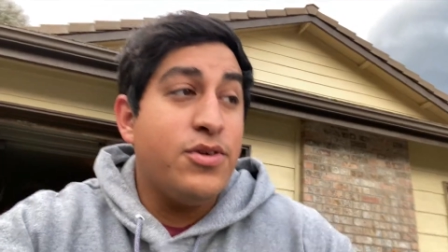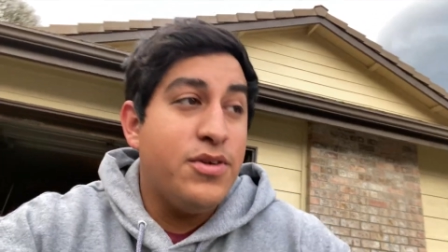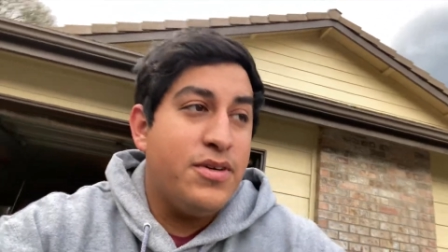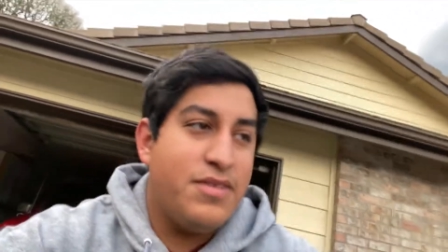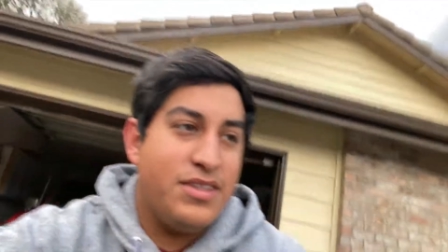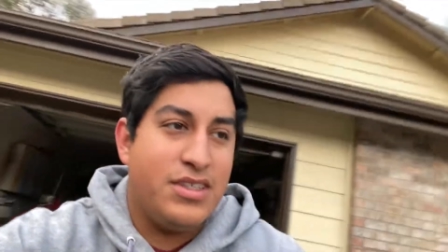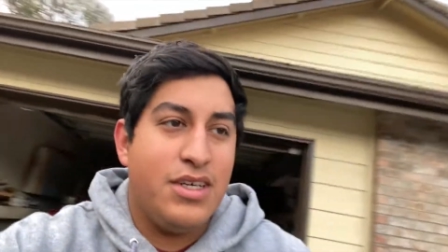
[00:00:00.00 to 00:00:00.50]

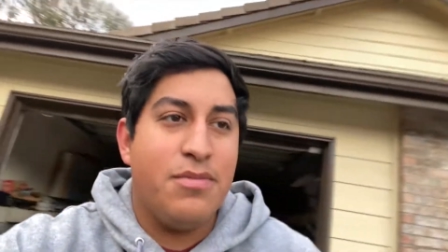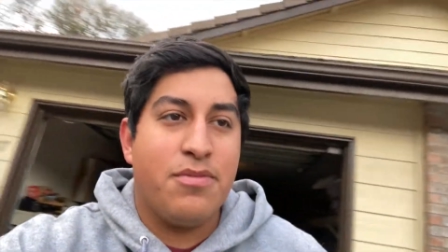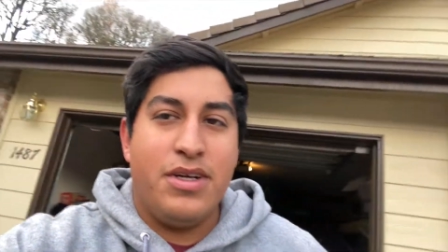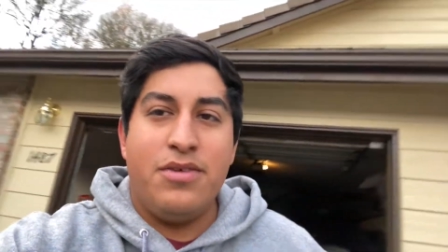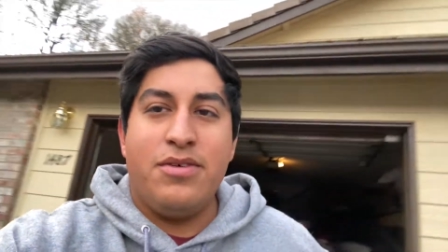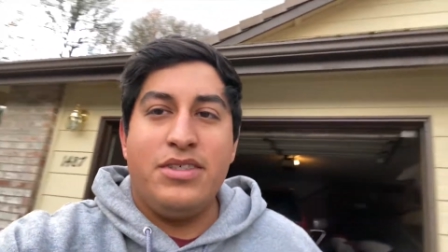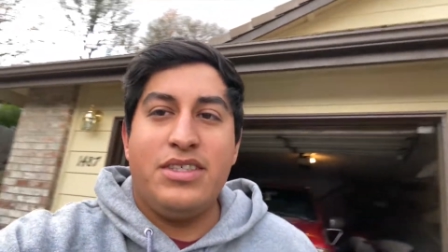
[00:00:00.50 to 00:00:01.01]
of this
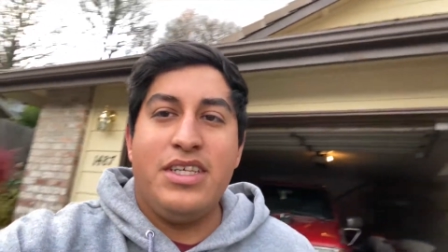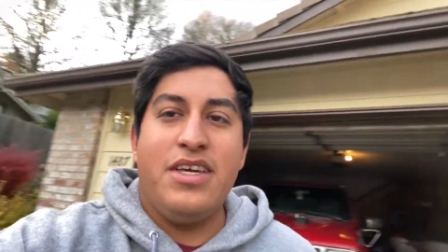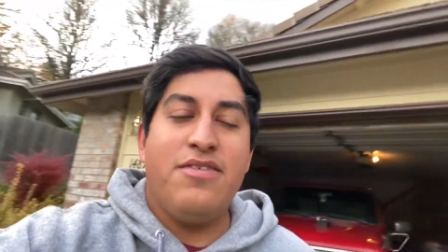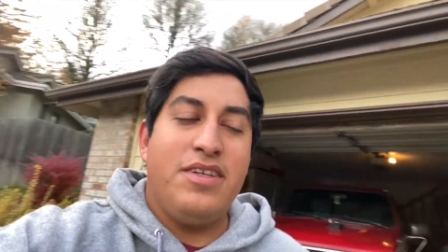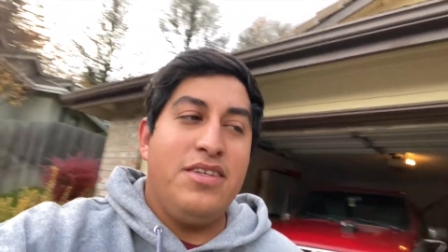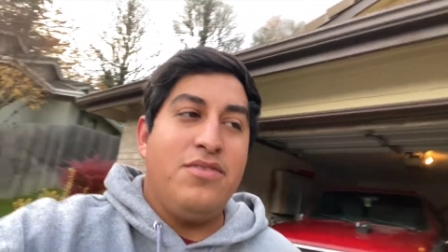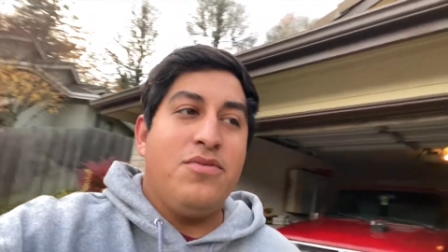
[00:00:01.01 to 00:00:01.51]
upgrade wasn't
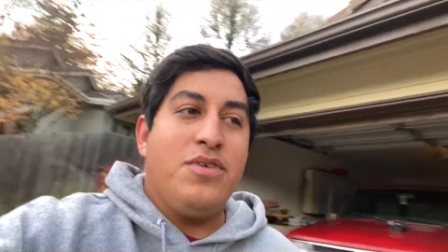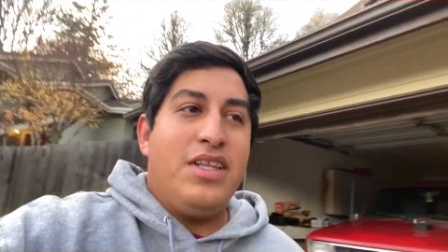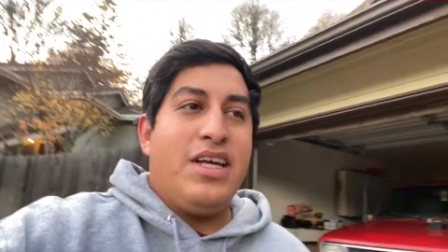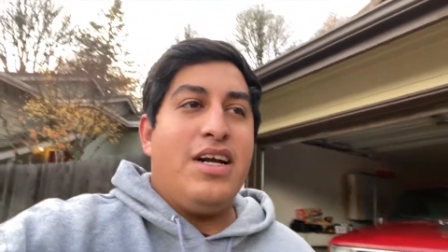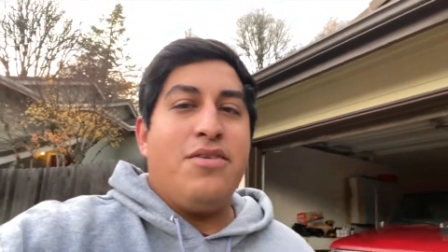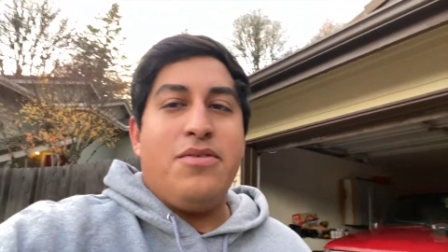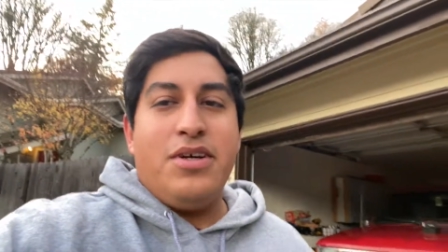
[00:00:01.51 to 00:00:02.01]
even one
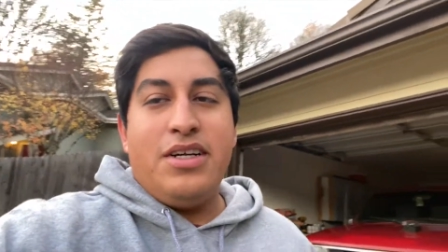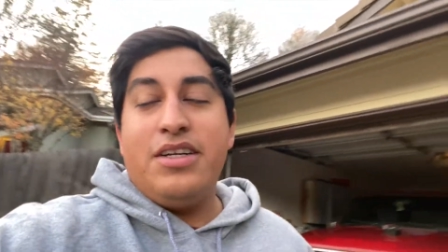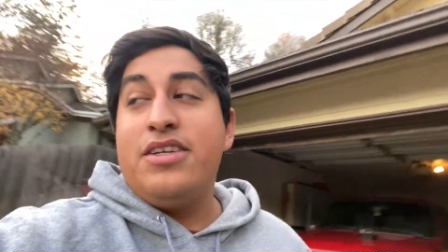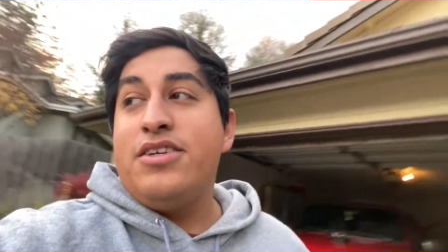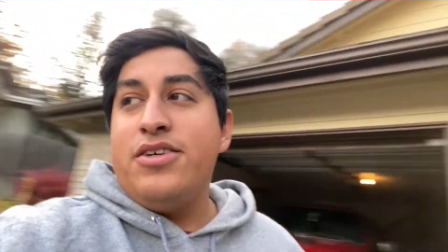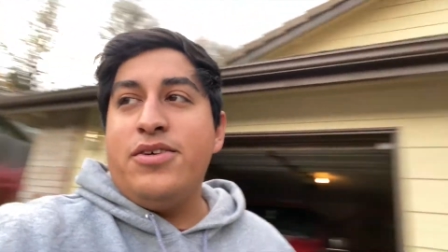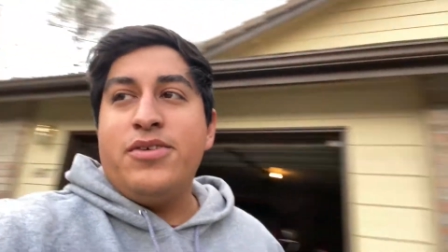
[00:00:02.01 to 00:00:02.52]
that I wanted to
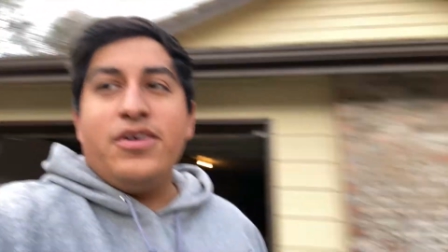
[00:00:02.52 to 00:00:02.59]
do.